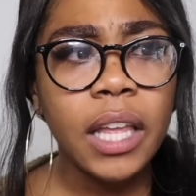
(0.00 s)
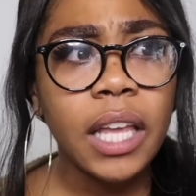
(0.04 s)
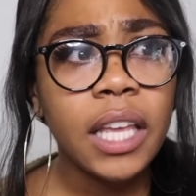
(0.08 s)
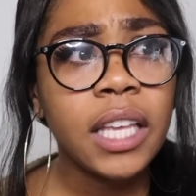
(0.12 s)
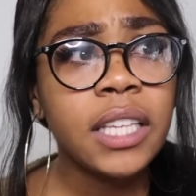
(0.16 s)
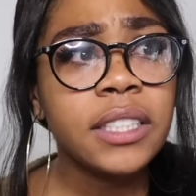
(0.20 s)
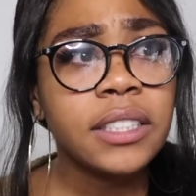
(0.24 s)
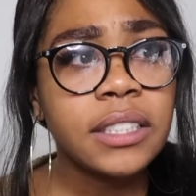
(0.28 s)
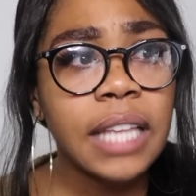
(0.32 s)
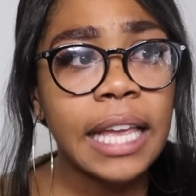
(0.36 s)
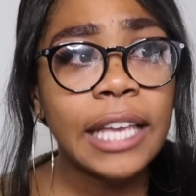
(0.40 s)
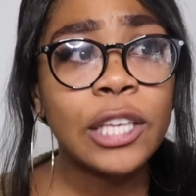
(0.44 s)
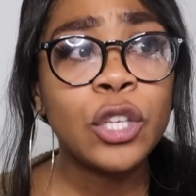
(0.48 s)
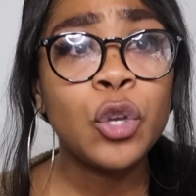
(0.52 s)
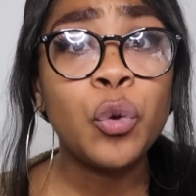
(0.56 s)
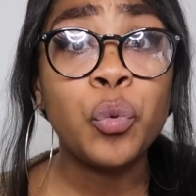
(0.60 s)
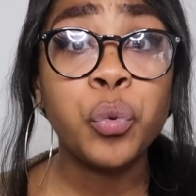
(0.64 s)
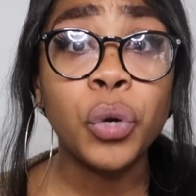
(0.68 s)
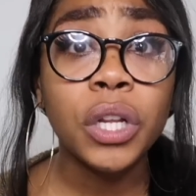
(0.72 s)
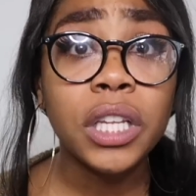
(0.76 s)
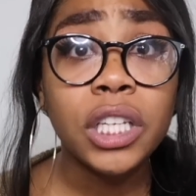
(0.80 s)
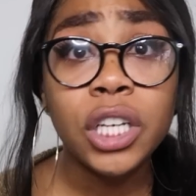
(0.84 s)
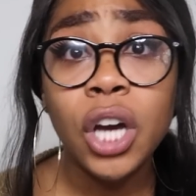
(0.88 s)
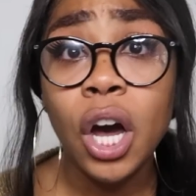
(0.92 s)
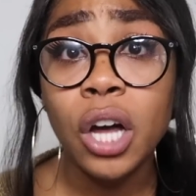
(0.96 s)
he's like, you
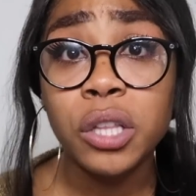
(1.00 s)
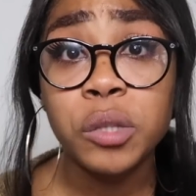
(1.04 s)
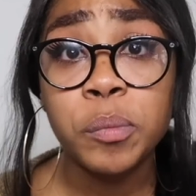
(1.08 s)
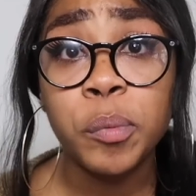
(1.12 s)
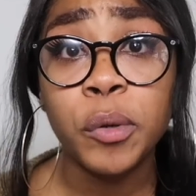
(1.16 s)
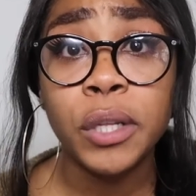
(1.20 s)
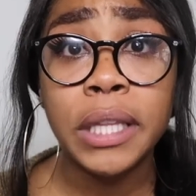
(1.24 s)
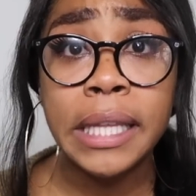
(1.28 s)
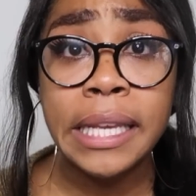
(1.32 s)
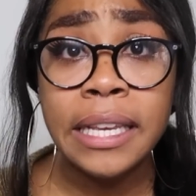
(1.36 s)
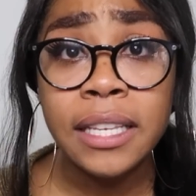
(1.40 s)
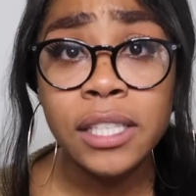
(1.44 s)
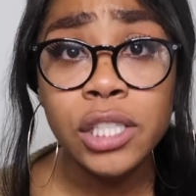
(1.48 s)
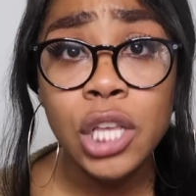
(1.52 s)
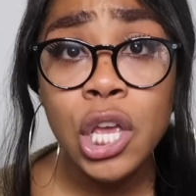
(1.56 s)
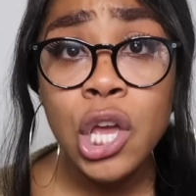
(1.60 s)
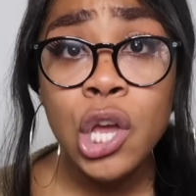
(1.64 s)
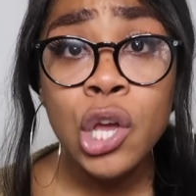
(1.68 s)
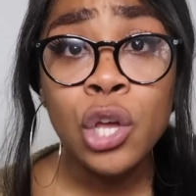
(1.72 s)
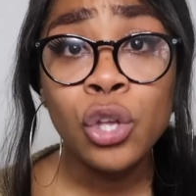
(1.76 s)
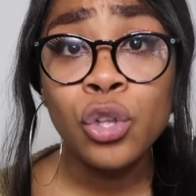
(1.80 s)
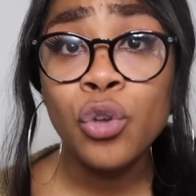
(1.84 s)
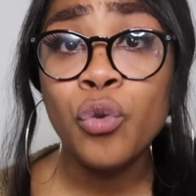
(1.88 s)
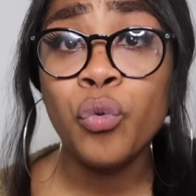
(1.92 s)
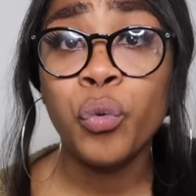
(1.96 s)
really called the police?
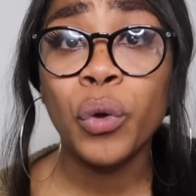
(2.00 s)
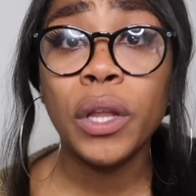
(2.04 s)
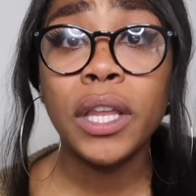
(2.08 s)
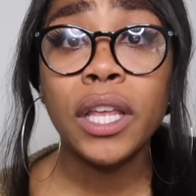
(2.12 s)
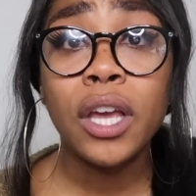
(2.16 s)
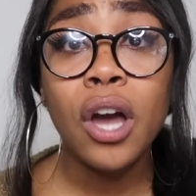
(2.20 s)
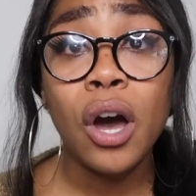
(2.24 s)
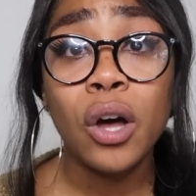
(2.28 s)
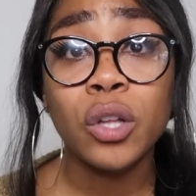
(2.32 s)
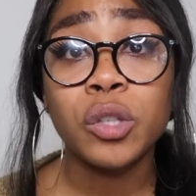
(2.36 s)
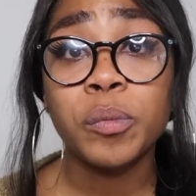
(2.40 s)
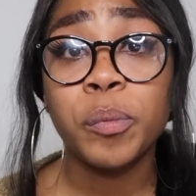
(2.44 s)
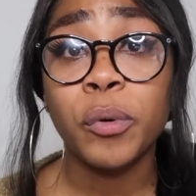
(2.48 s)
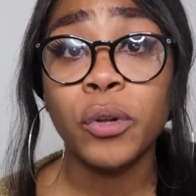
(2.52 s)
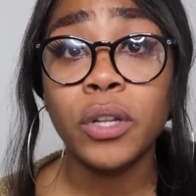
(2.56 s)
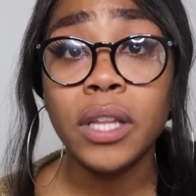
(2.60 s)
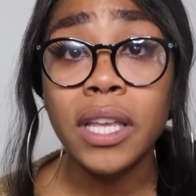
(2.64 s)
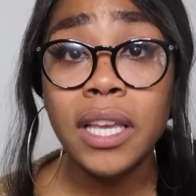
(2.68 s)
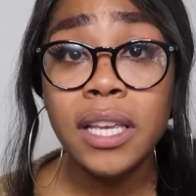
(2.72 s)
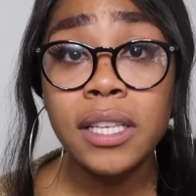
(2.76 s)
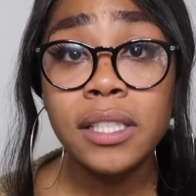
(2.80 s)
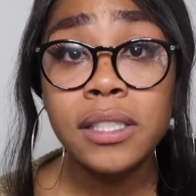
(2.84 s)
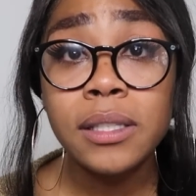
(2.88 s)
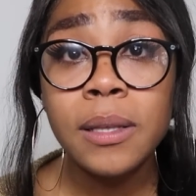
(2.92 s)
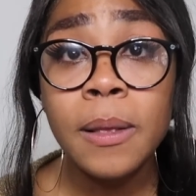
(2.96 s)
You really called the
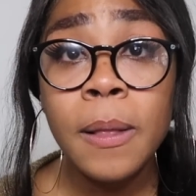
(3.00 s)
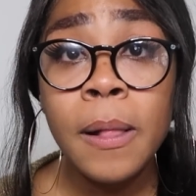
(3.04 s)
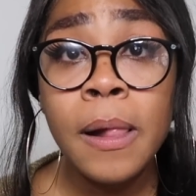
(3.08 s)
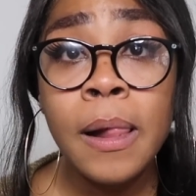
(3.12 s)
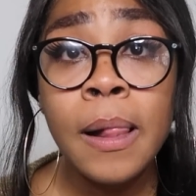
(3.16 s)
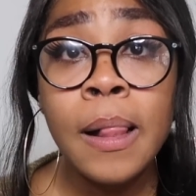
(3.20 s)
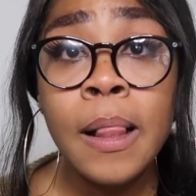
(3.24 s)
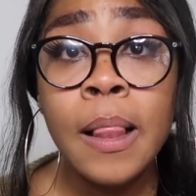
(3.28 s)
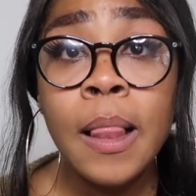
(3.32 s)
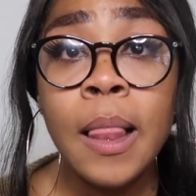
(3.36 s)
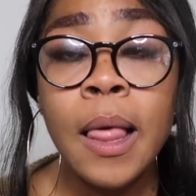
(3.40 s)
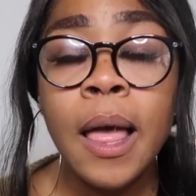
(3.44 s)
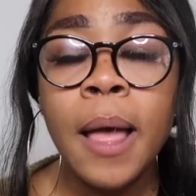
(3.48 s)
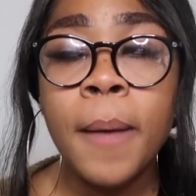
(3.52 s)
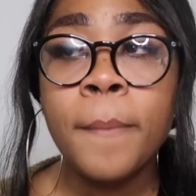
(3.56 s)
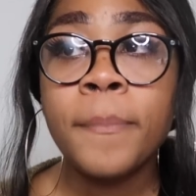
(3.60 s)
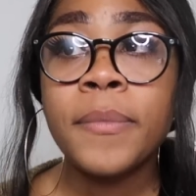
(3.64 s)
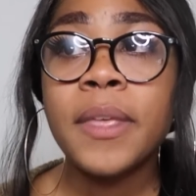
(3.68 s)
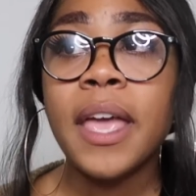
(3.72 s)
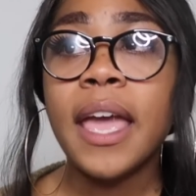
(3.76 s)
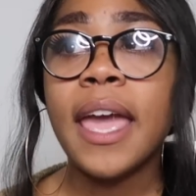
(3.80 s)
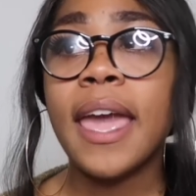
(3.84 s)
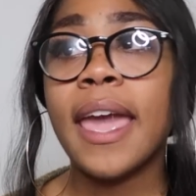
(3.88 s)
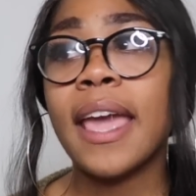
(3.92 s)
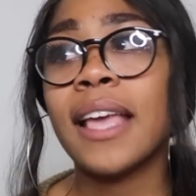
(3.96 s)
police?
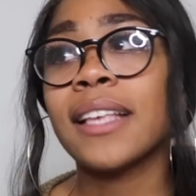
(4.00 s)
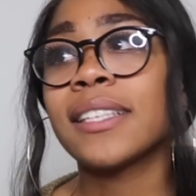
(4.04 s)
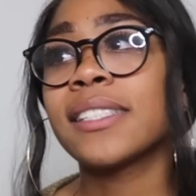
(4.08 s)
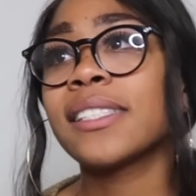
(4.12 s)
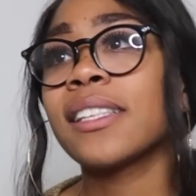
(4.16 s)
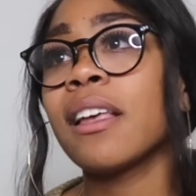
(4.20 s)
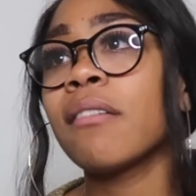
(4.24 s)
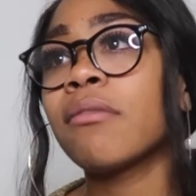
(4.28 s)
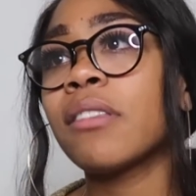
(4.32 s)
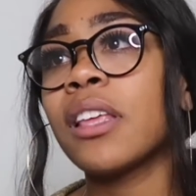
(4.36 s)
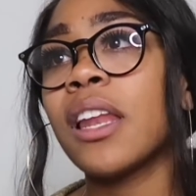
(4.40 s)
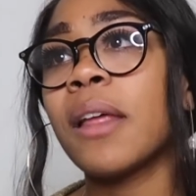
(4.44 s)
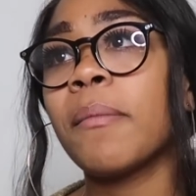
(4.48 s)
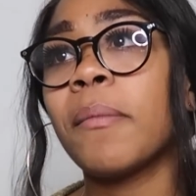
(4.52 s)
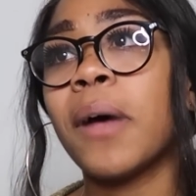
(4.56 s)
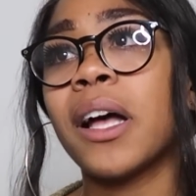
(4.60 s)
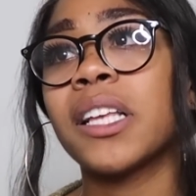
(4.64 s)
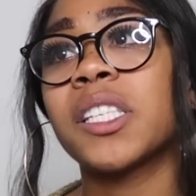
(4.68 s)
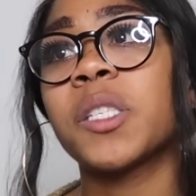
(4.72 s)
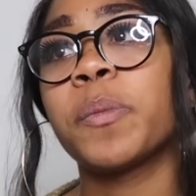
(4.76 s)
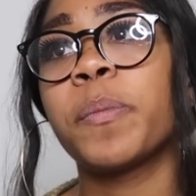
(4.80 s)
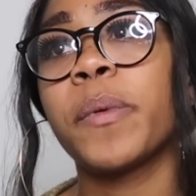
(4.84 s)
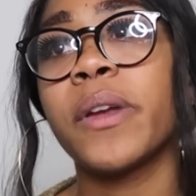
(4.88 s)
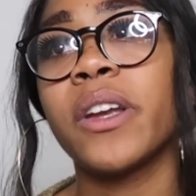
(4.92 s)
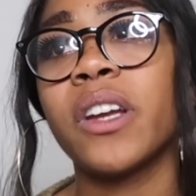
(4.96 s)
And something in
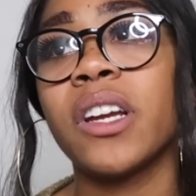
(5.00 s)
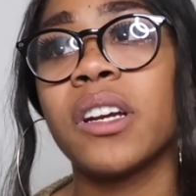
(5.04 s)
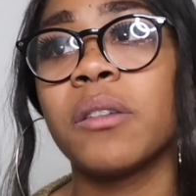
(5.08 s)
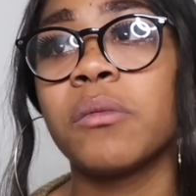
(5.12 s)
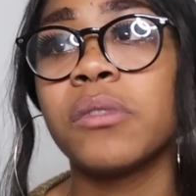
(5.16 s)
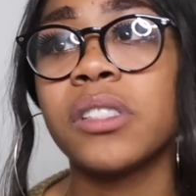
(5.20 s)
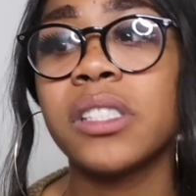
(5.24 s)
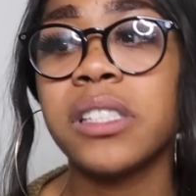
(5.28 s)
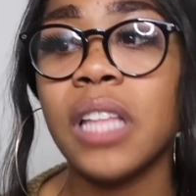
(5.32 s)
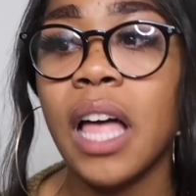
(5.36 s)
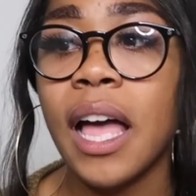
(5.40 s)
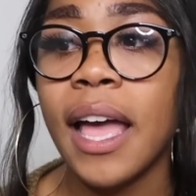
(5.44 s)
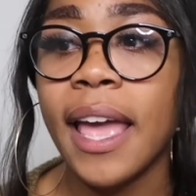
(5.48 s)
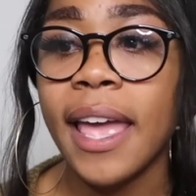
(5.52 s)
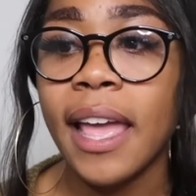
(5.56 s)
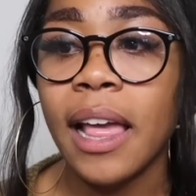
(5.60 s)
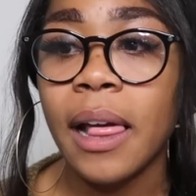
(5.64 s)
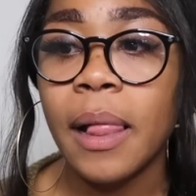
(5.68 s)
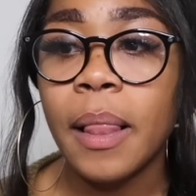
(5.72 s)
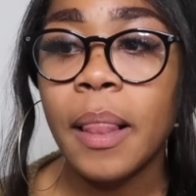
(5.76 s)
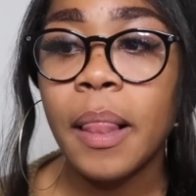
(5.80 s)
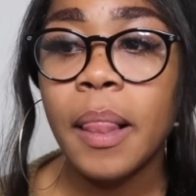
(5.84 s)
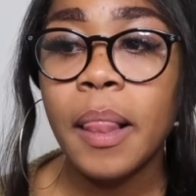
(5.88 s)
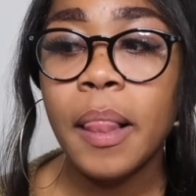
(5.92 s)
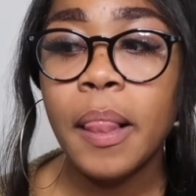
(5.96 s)
my spirit was
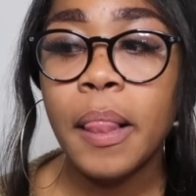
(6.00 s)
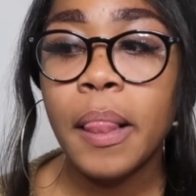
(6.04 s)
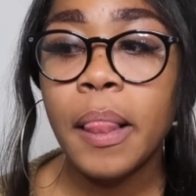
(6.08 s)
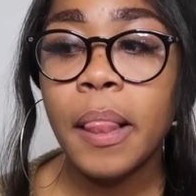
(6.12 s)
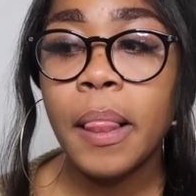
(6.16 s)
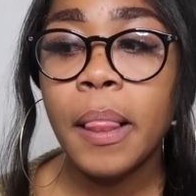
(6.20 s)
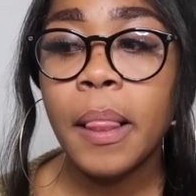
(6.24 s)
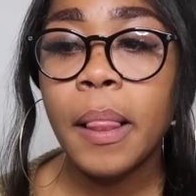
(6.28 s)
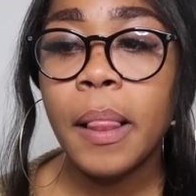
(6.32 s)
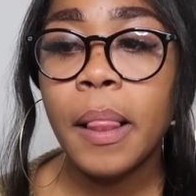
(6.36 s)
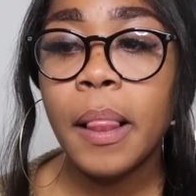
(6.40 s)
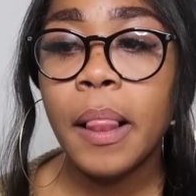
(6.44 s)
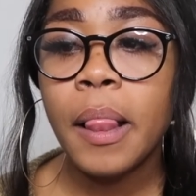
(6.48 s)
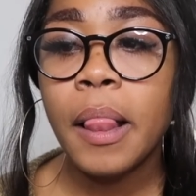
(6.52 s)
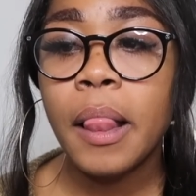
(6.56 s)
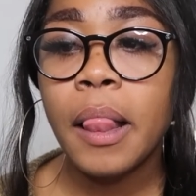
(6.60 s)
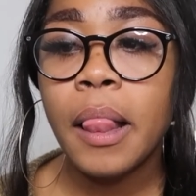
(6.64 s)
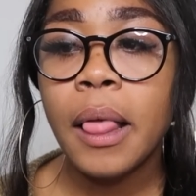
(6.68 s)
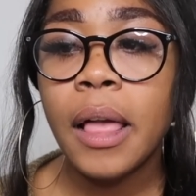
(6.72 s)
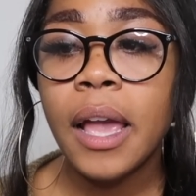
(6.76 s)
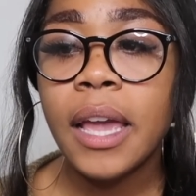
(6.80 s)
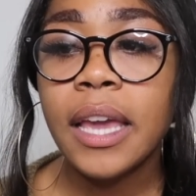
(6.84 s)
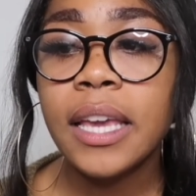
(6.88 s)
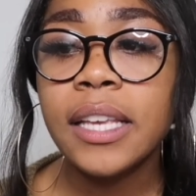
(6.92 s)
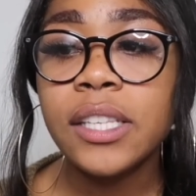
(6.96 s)
like,
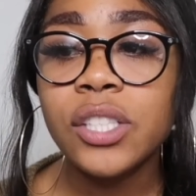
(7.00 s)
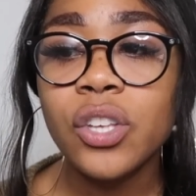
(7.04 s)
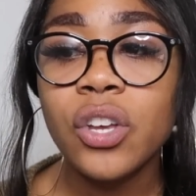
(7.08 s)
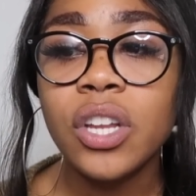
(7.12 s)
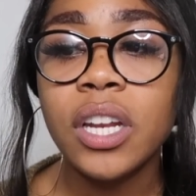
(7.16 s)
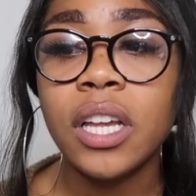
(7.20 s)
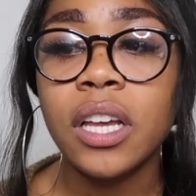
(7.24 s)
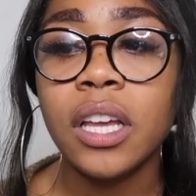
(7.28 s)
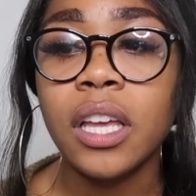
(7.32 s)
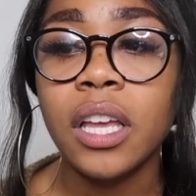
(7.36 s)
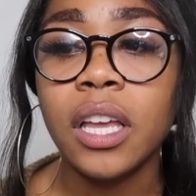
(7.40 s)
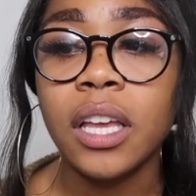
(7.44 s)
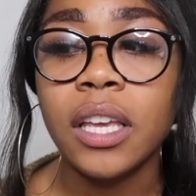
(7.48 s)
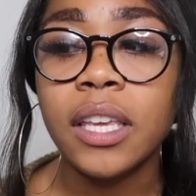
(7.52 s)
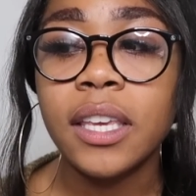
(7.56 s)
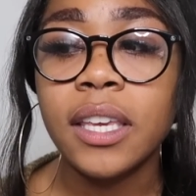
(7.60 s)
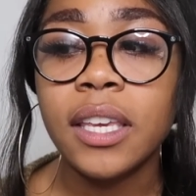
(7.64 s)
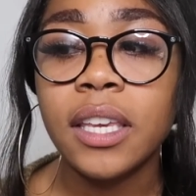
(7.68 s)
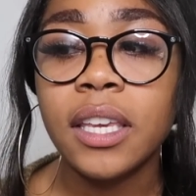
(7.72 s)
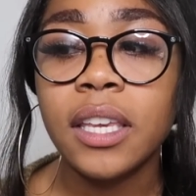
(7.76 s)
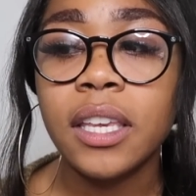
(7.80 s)
he's gonna